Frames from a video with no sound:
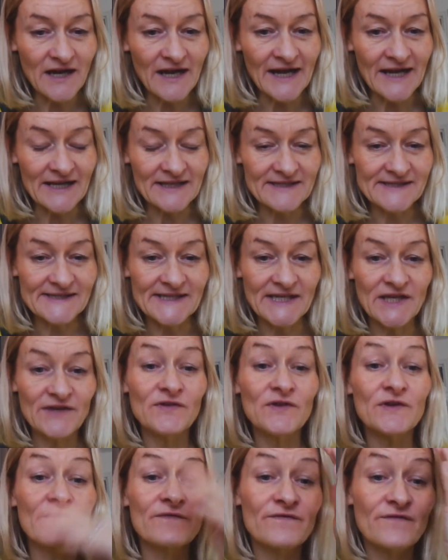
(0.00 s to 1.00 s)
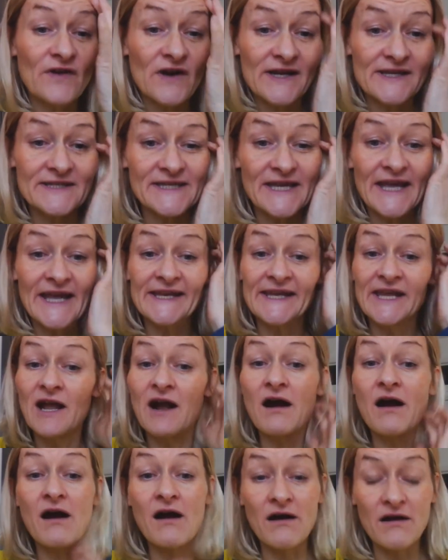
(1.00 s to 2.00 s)
and see if you can find any
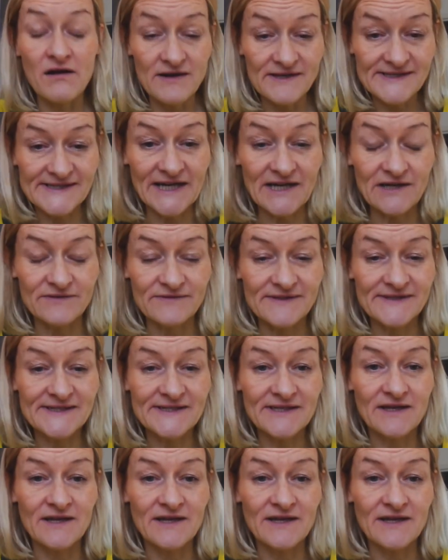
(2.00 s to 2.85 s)
R sounds,